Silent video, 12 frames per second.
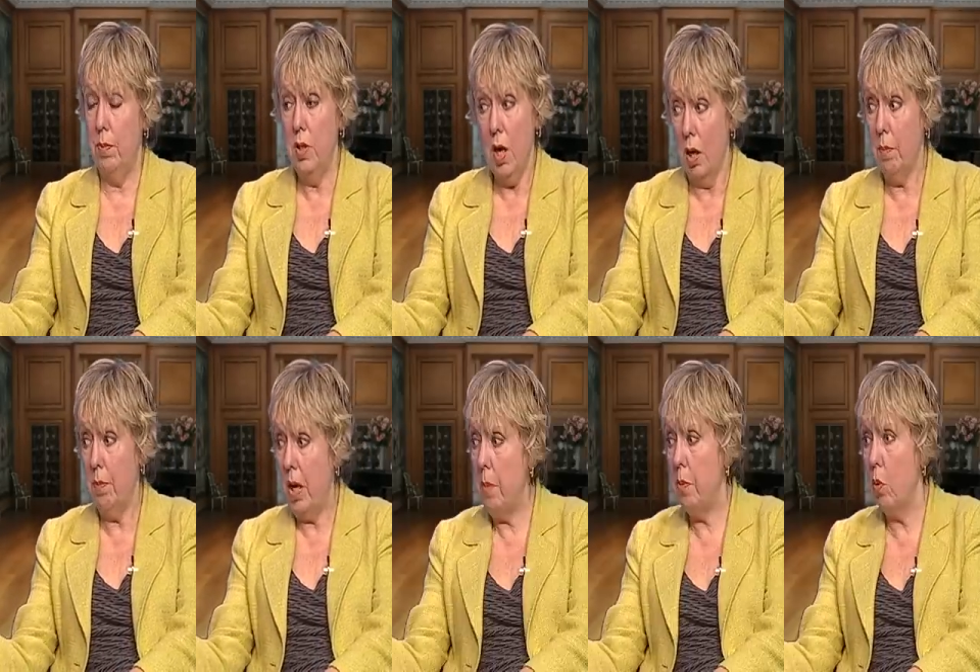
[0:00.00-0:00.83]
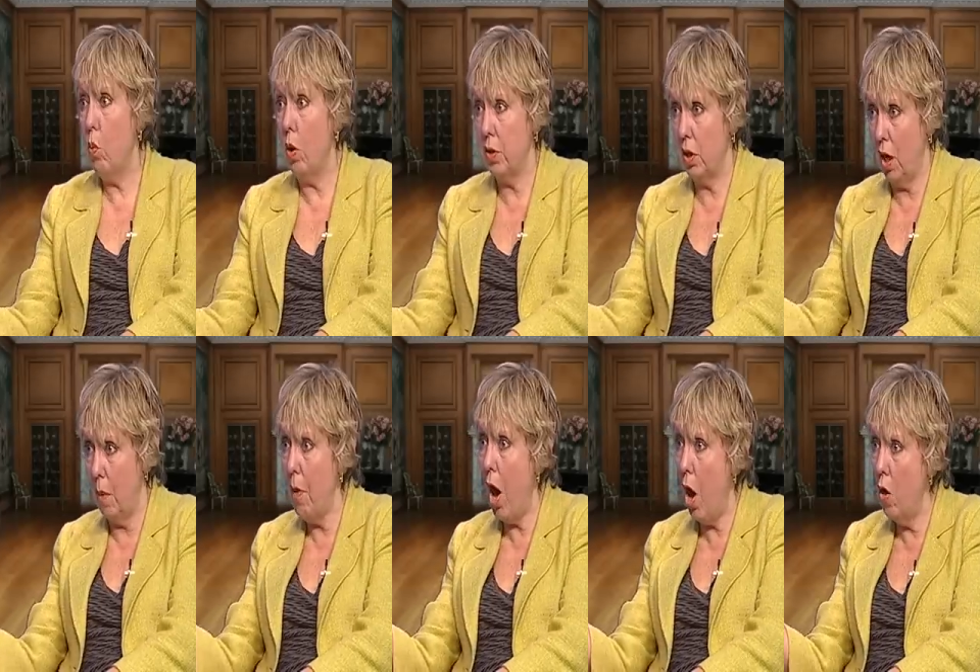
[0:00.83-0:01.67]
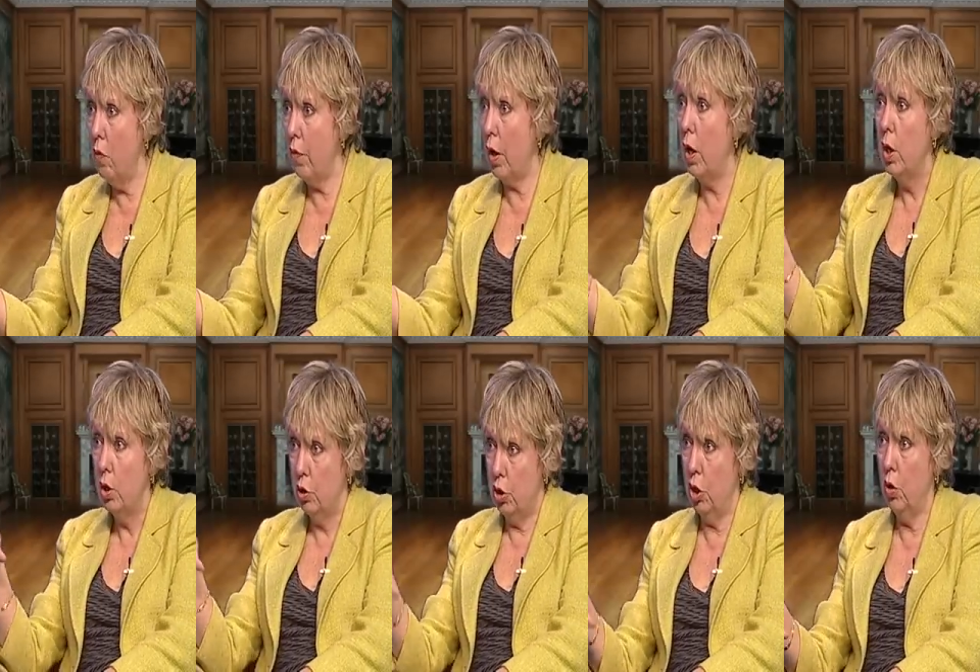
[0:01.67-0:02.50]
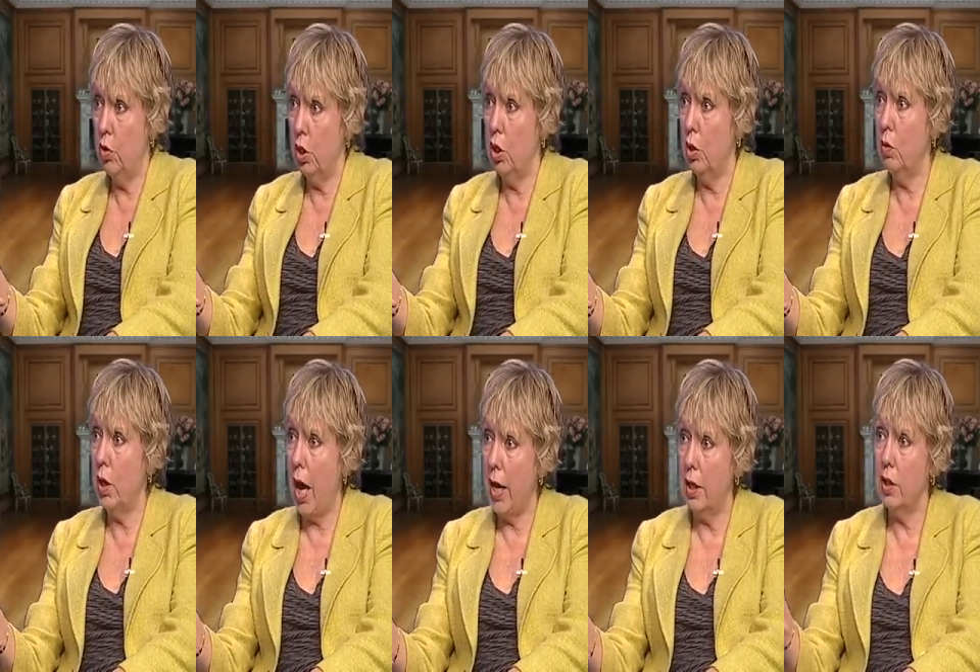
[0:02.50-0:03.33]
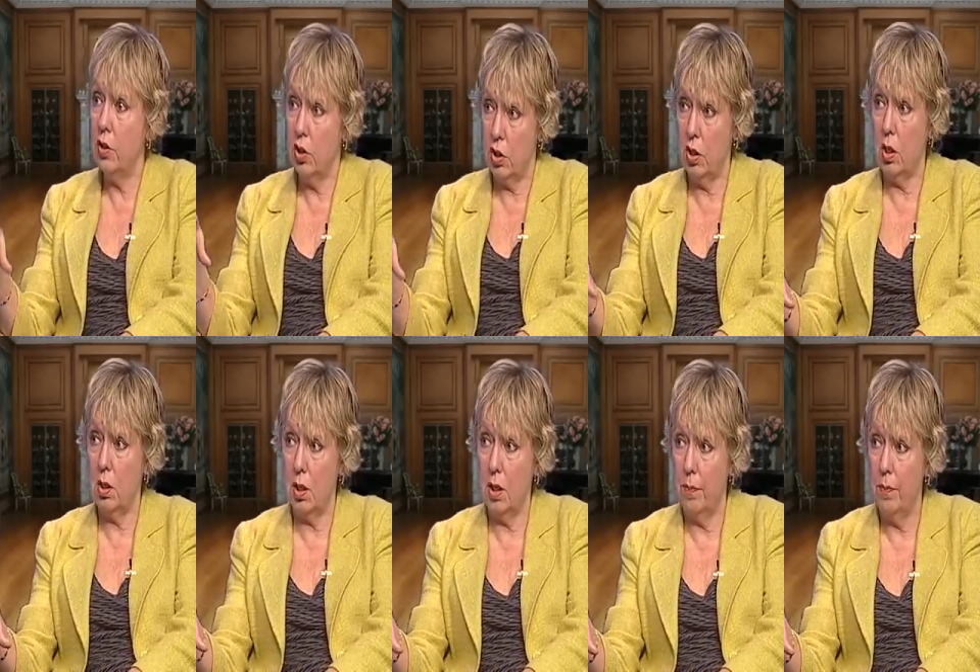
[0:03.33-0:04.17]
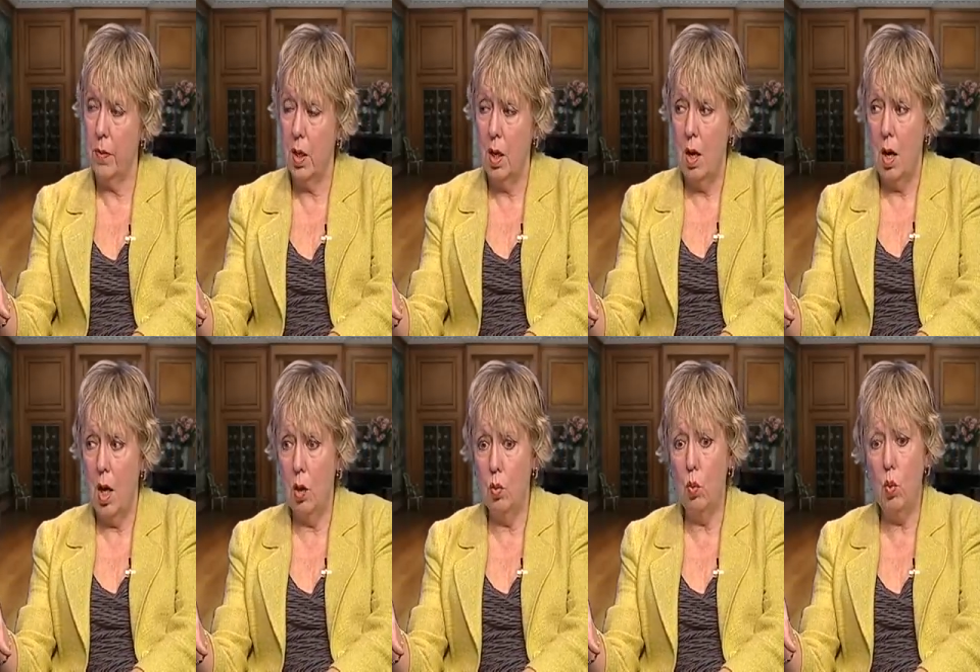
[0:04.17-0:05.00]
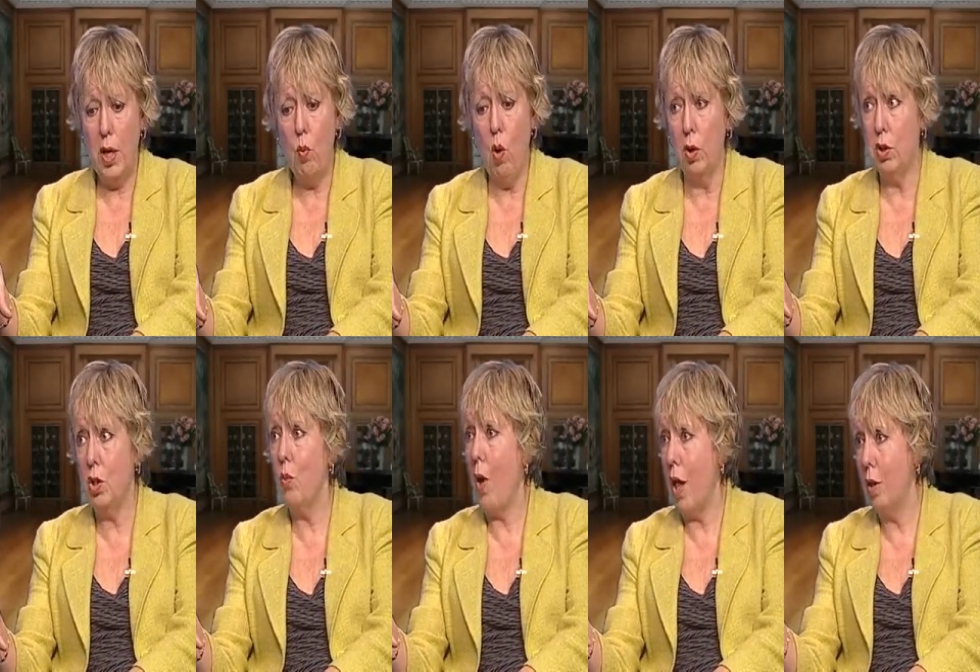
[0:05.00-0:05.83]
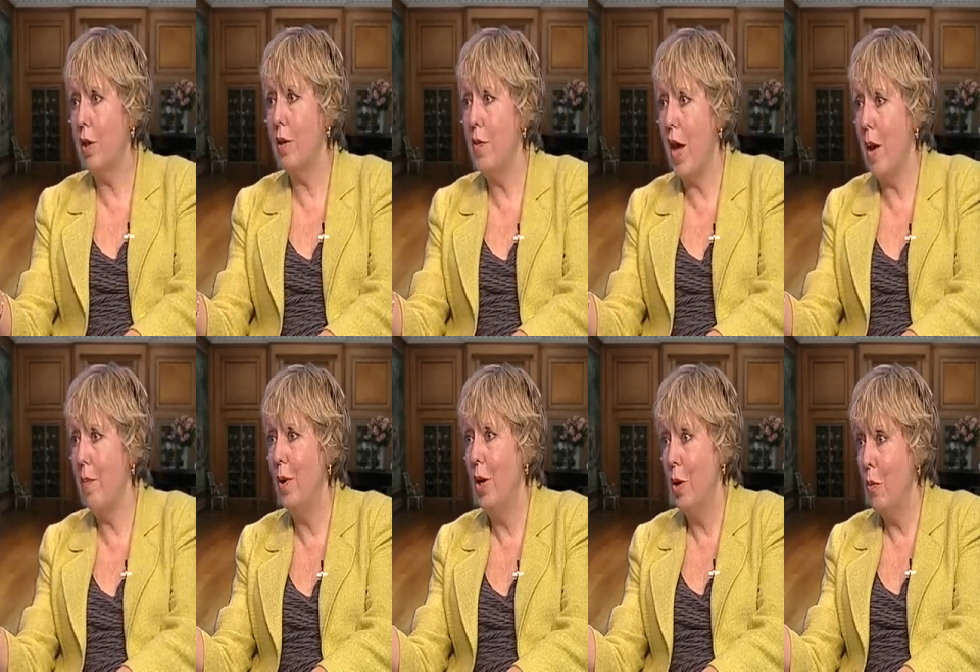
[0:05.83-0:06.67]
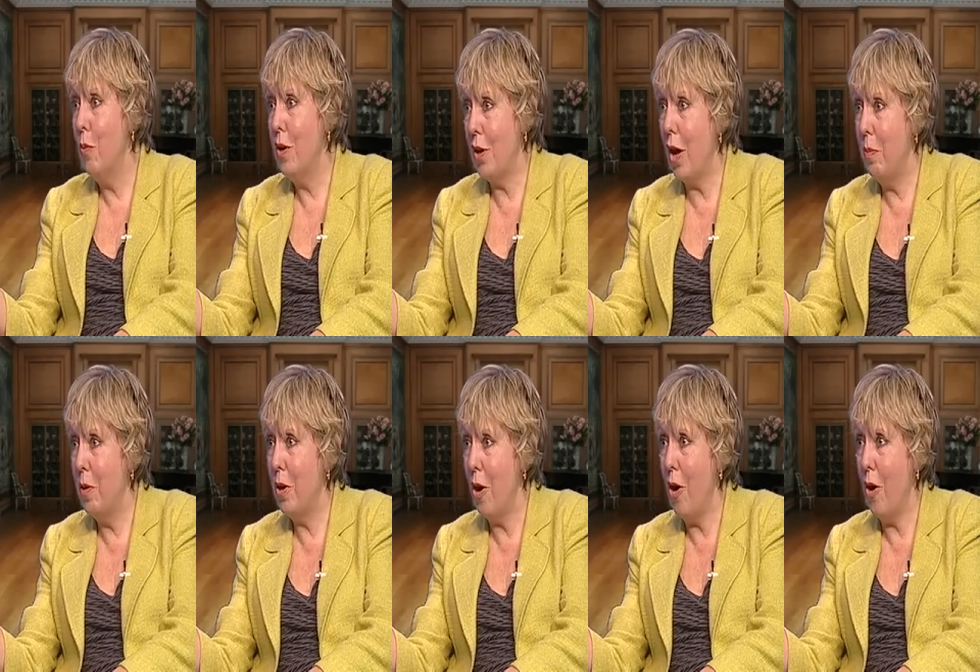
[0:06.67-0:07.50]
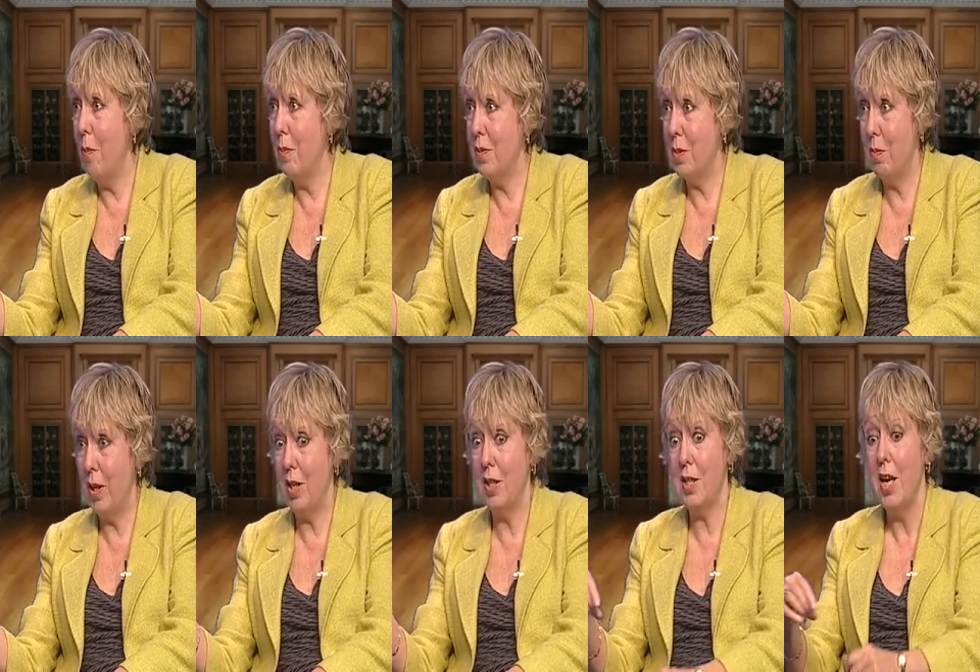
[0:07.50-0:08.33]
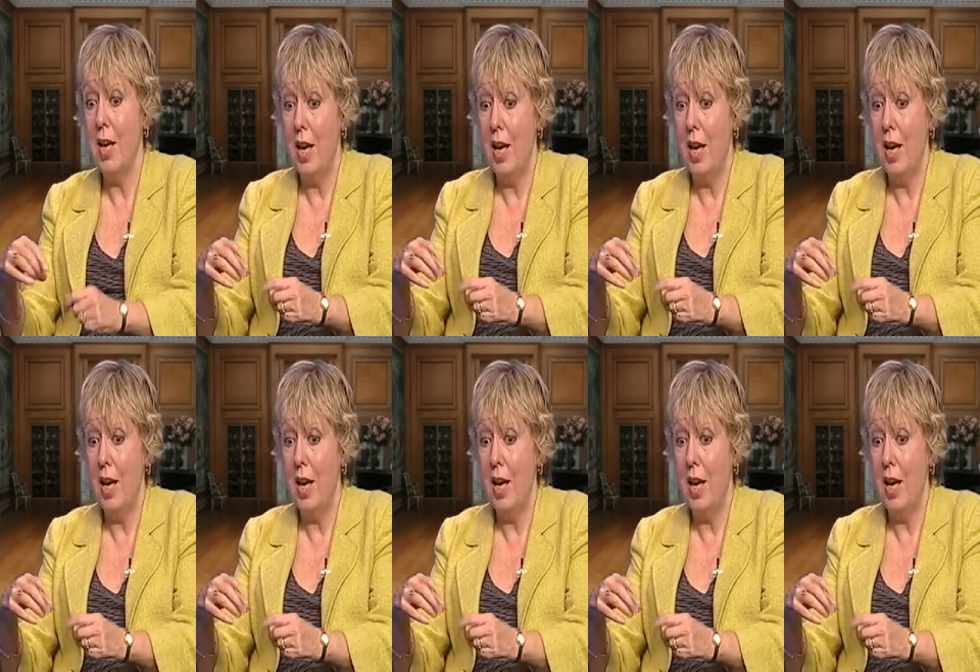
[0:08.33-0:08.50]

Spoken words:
young people want to come over to the UK to study, and we want to welcome them with open arms, because...